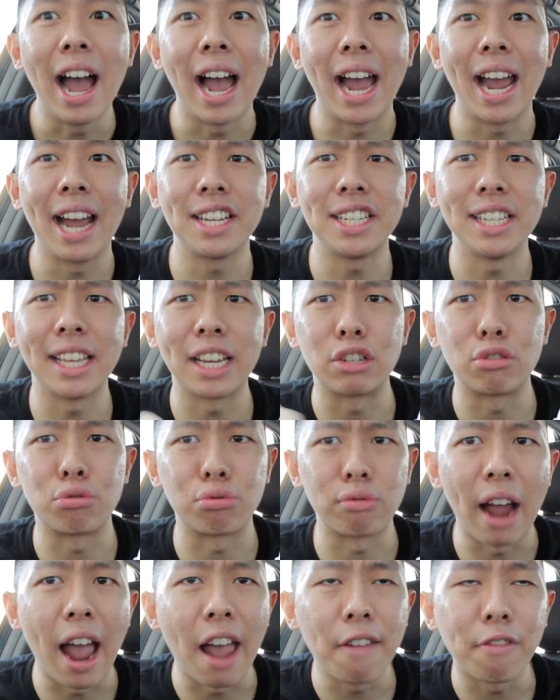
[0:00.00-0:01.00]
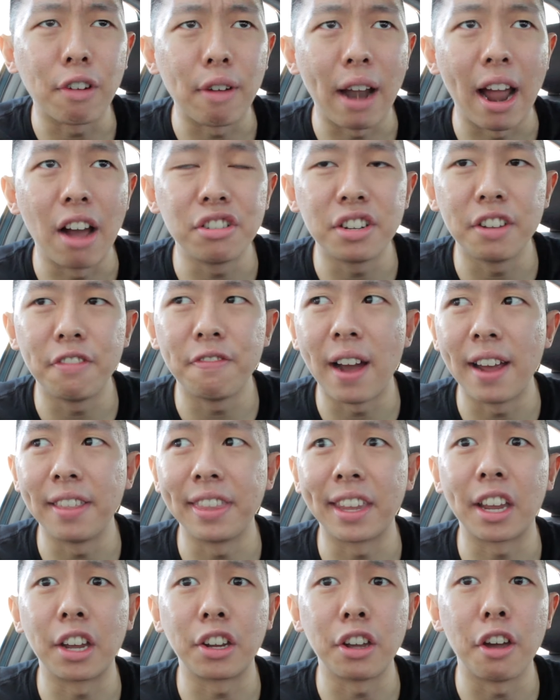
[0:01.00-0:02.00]
I had to like drive around to
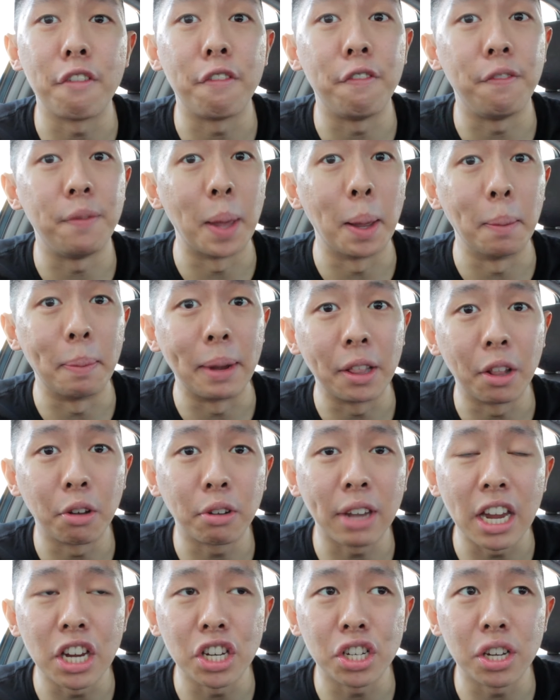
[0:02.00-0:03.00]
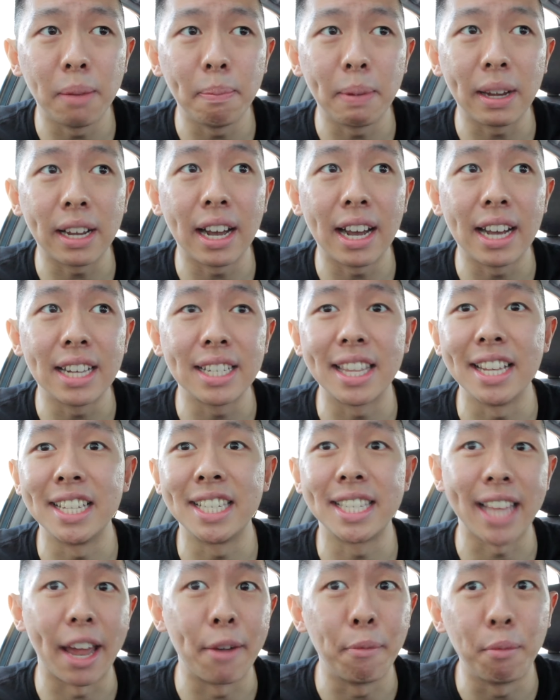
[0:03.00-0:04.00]
find like a good filming location because the
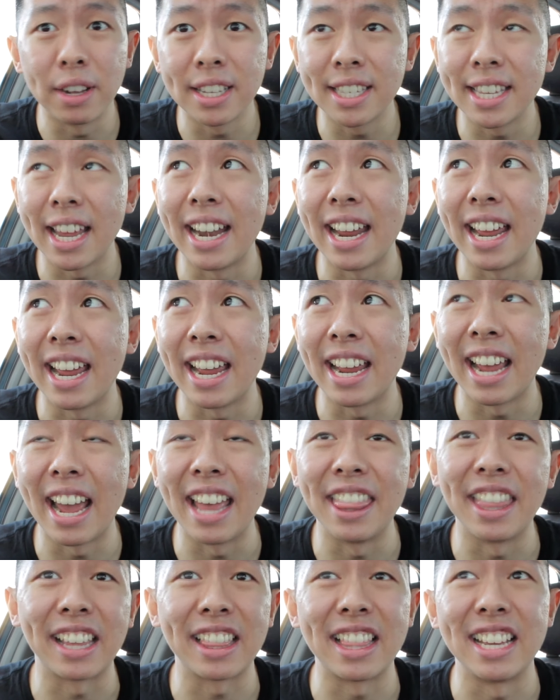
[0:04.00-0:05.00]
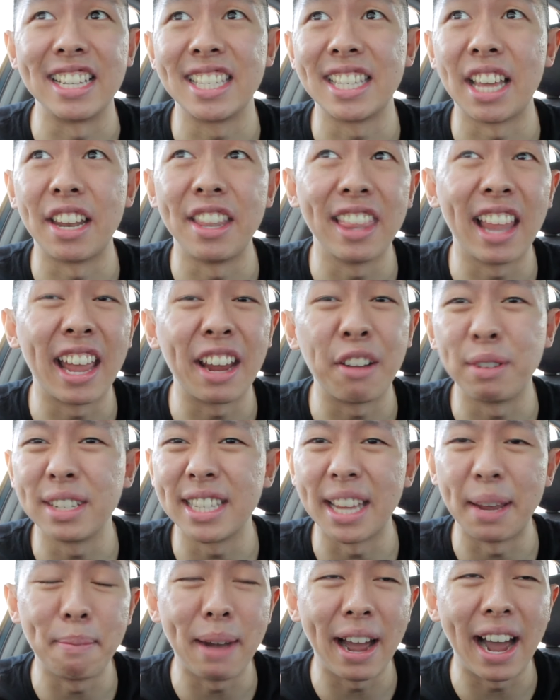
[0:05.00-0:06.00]
sun was setting and like the sunlight
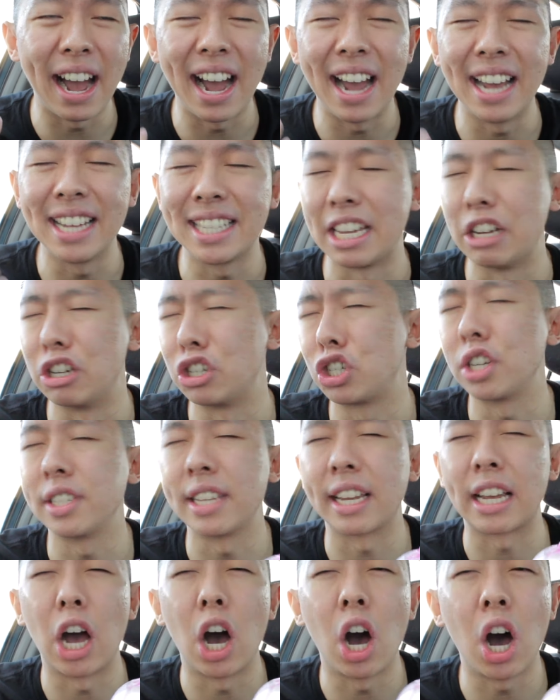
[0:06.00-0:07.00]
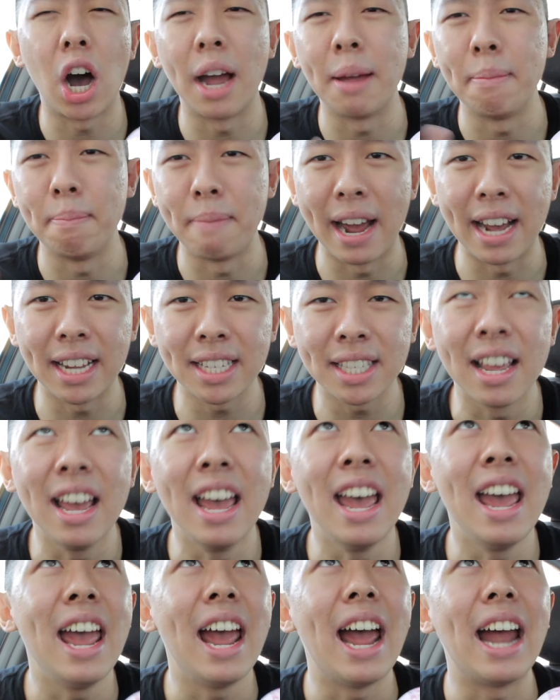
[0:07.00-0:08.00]
was in my eyes. It was just like a hot mess,
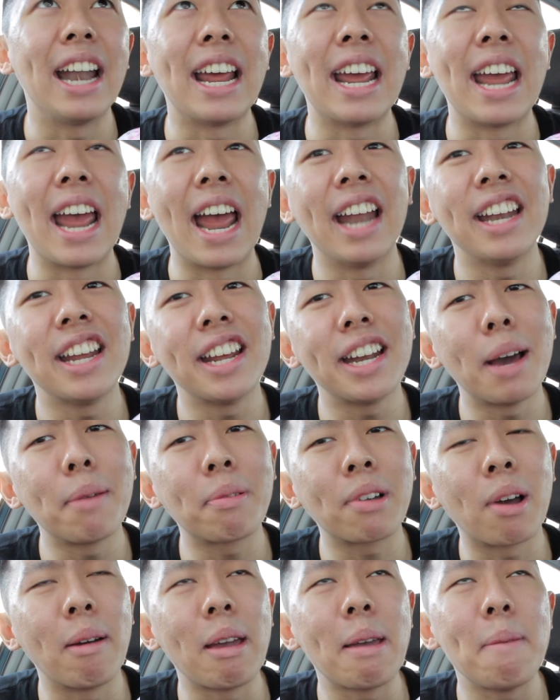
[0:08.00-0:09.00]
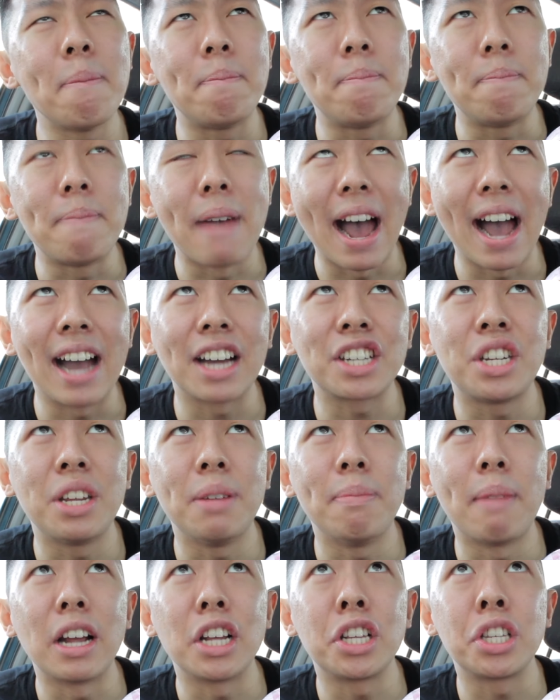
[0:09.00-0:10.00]
and I ended up coming back
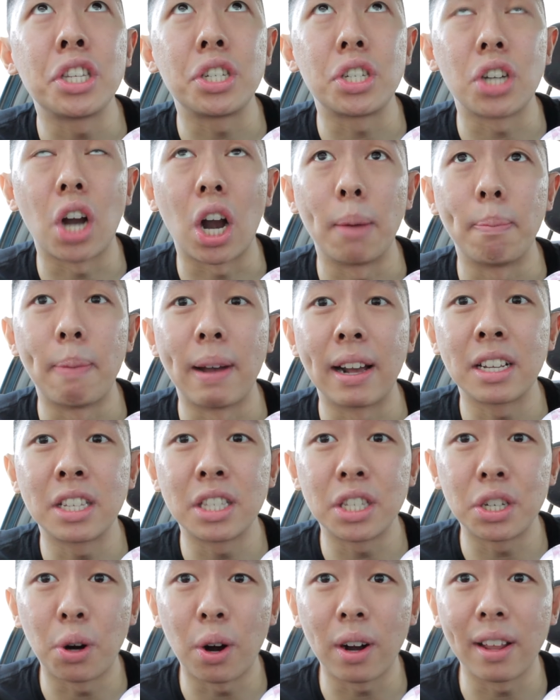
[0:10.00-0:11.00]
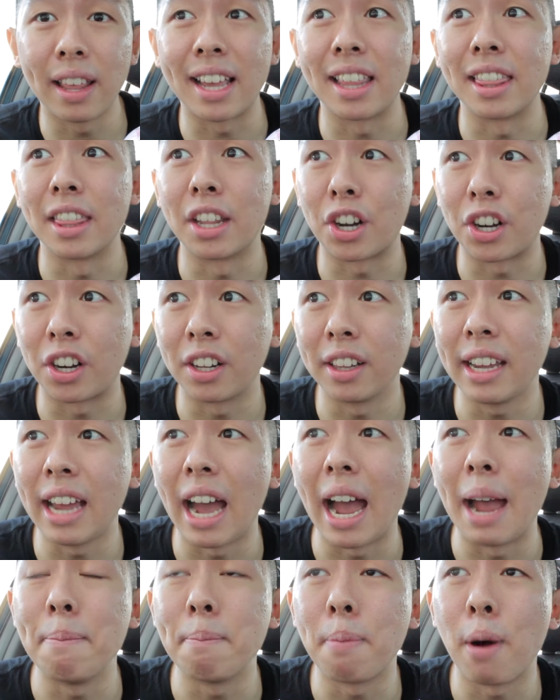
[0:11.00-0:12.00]
to my Starbucks store. Like,
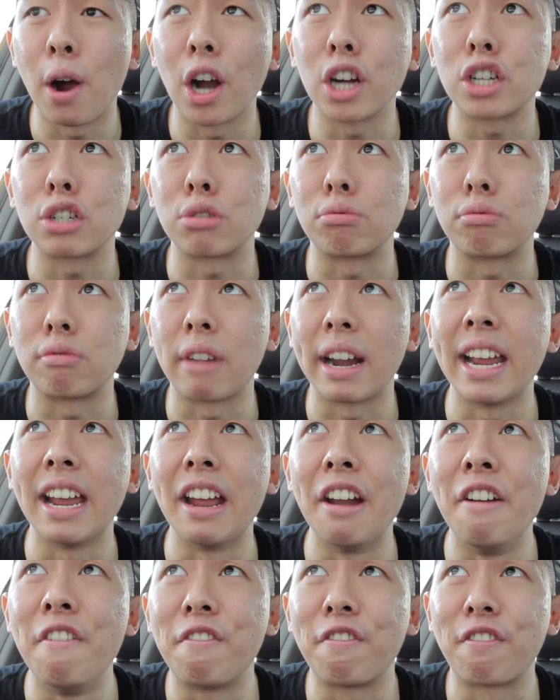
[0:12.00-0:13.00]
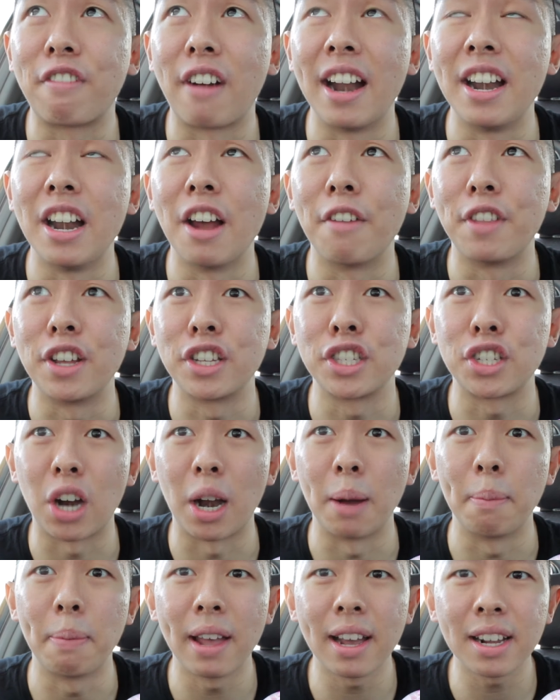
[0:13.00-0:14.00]
literally I'm parked right in front of the
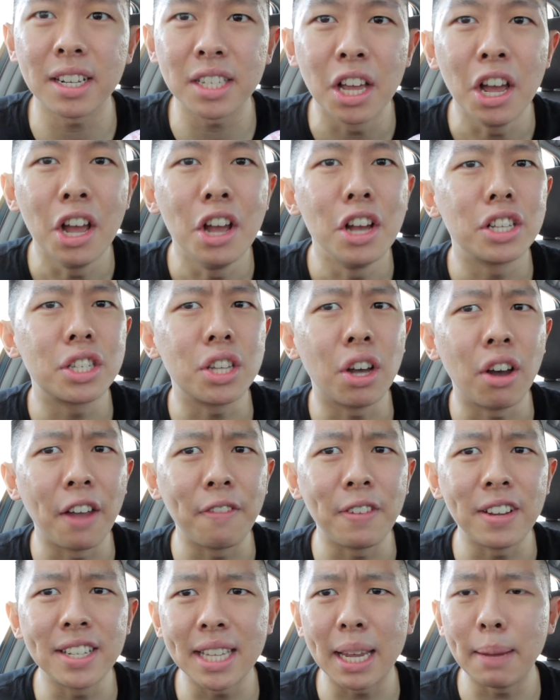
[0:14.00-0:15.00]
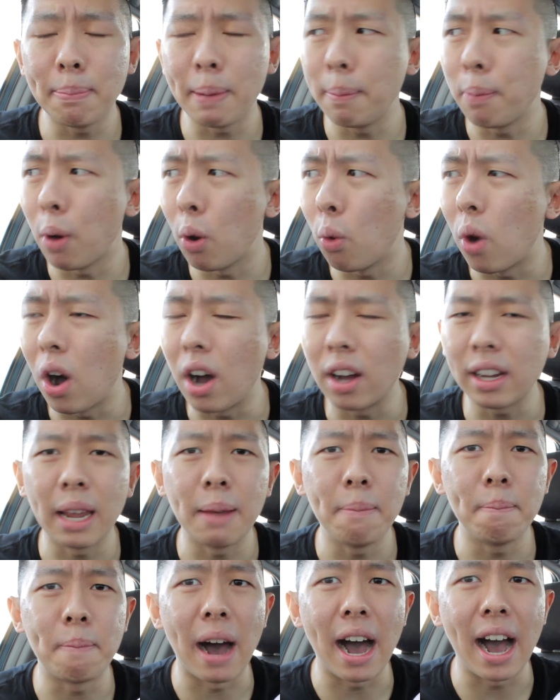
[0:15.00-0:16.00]
Starbucks, so if you see people
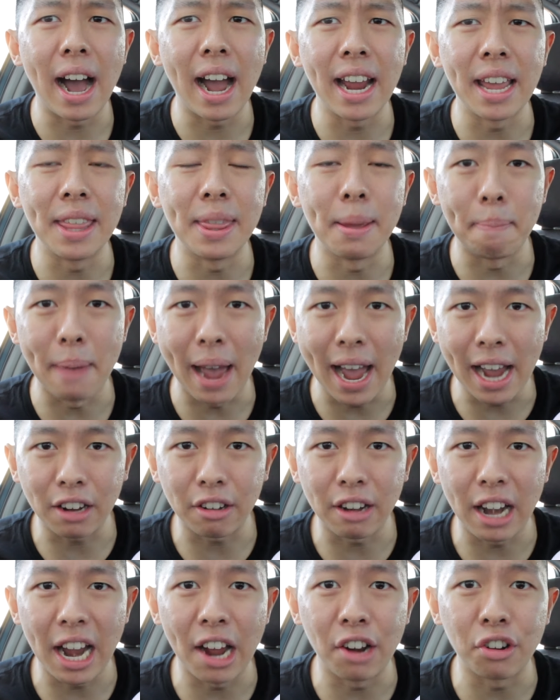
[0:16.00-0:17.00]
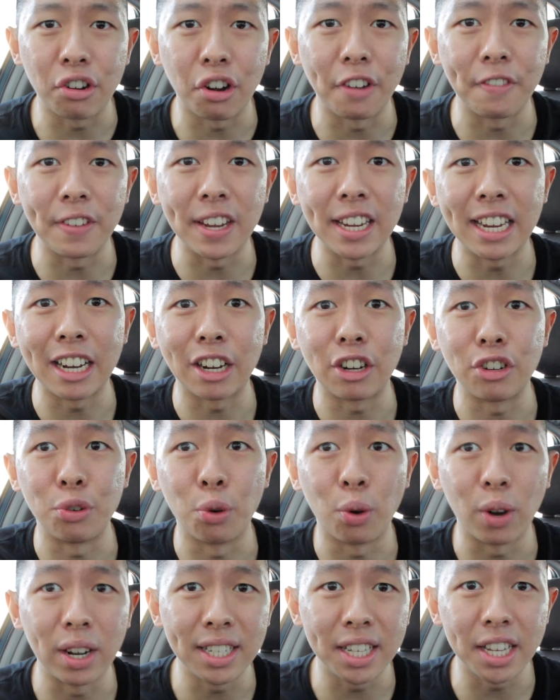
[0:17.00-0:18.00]
walking by in the background or if you hear
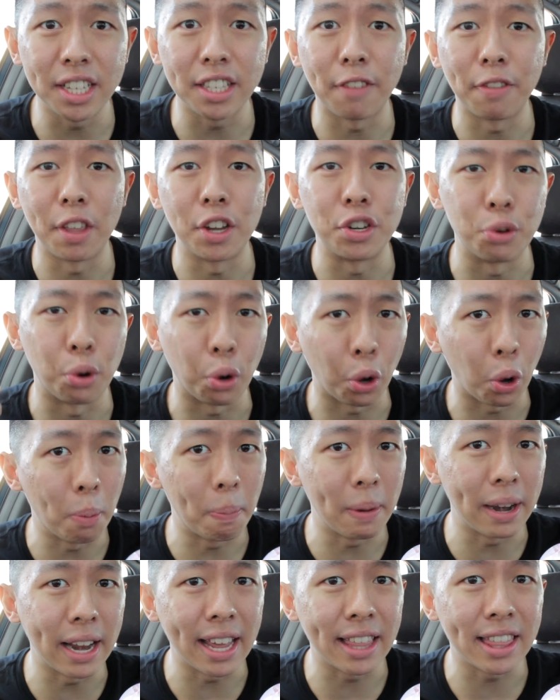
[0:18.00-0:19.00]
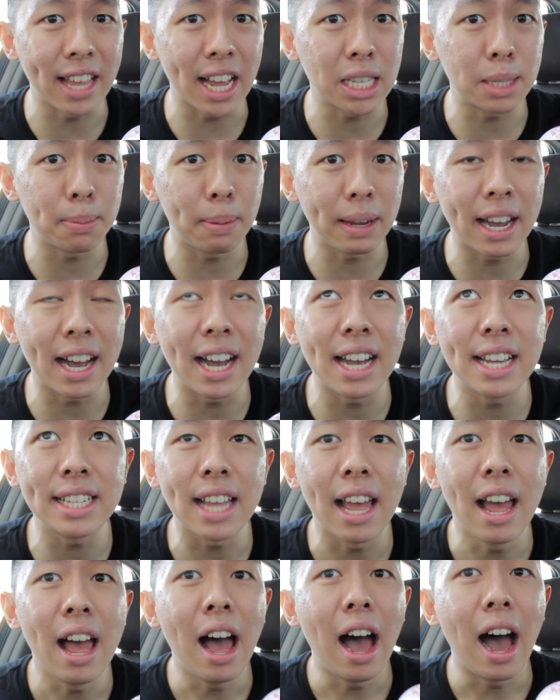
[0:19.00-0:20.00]
noises of the door opening, that's
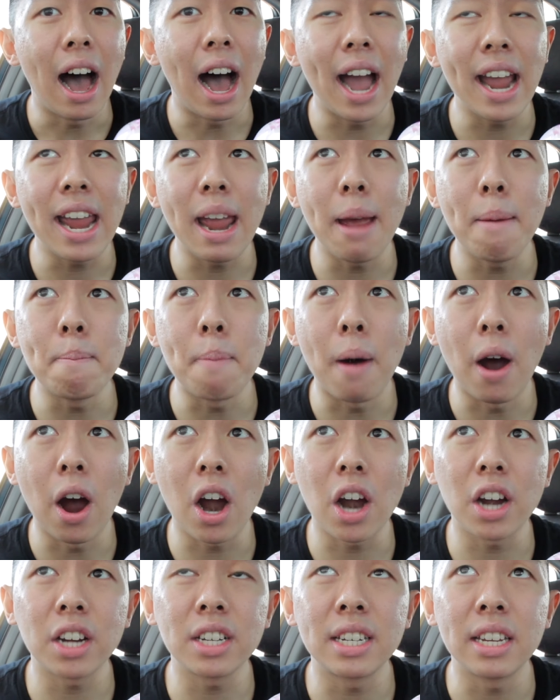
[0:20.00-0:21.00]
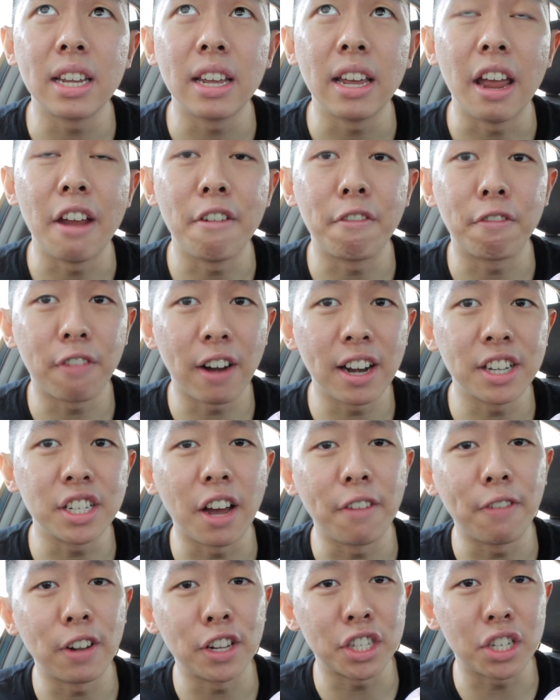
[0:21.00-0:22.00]
because I am parked in front
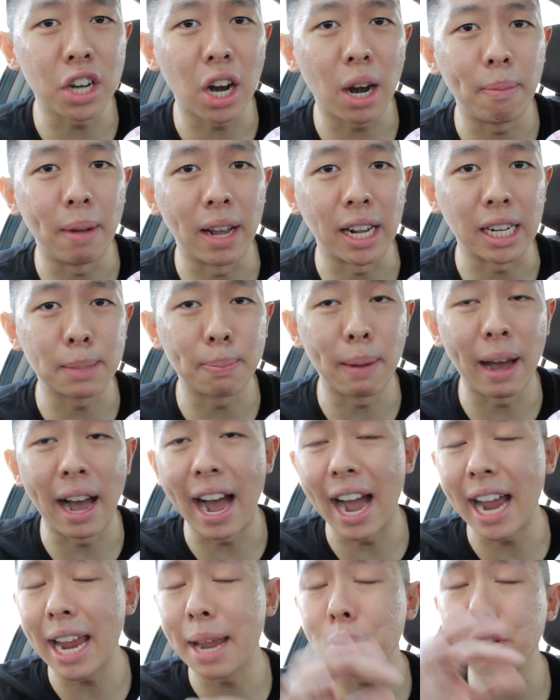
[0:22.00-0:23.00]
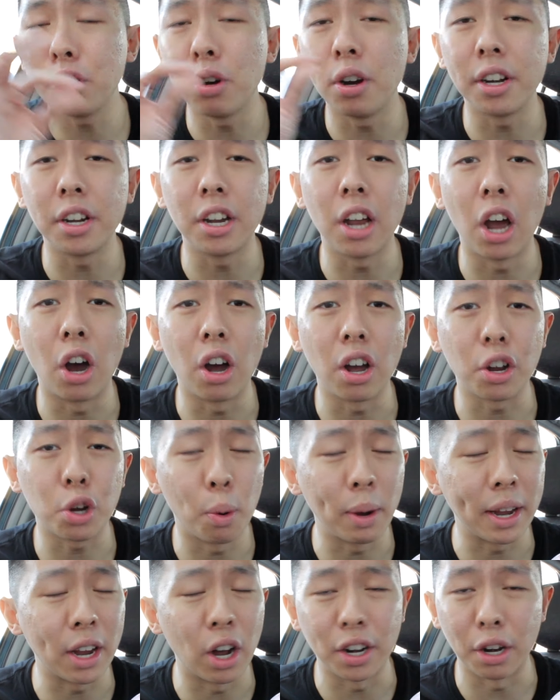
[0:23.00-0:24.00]
of a Starbucks. But I am going
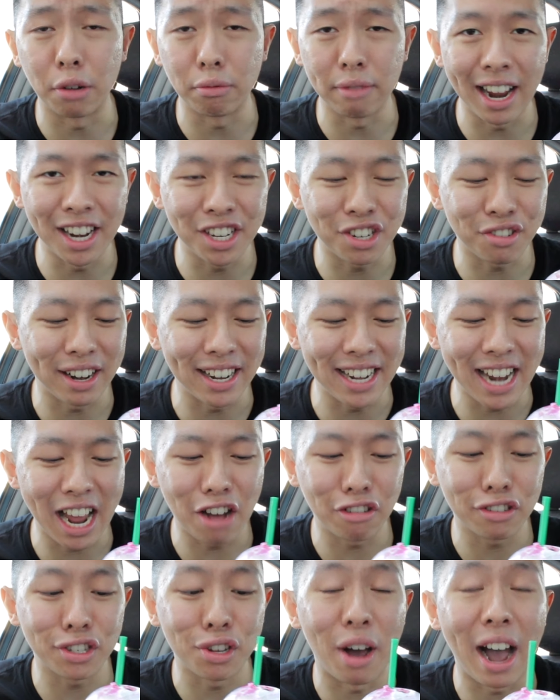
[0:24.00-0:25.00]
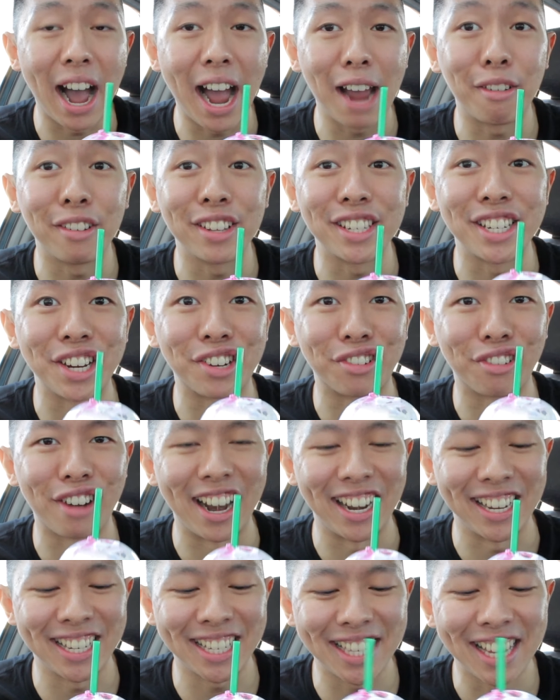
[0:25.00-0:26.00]
on a rant right now, so I will
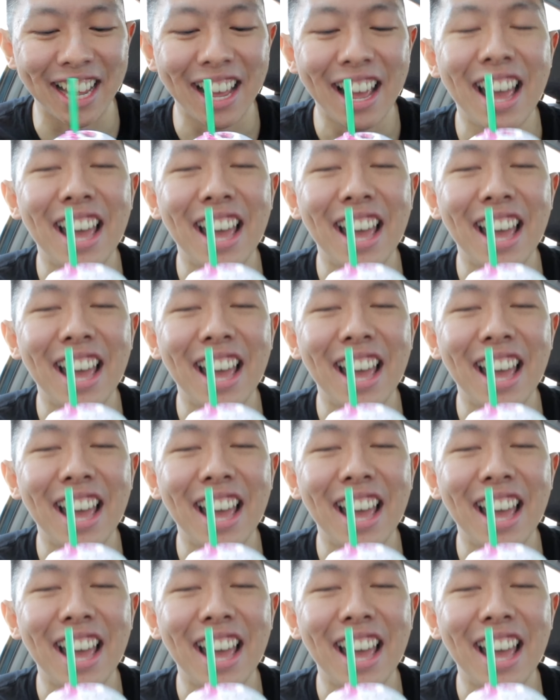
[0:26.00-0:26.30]
digress.